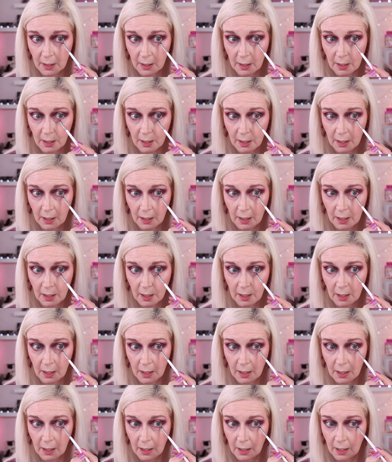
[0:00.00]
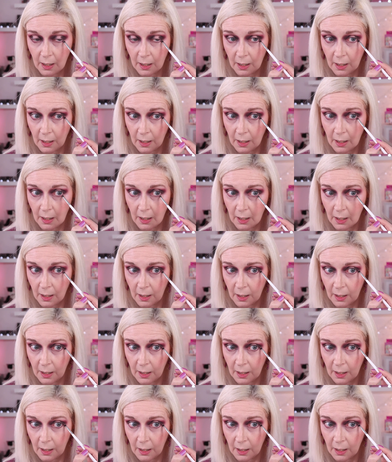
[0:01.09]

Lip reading: No one is speaking in this clip.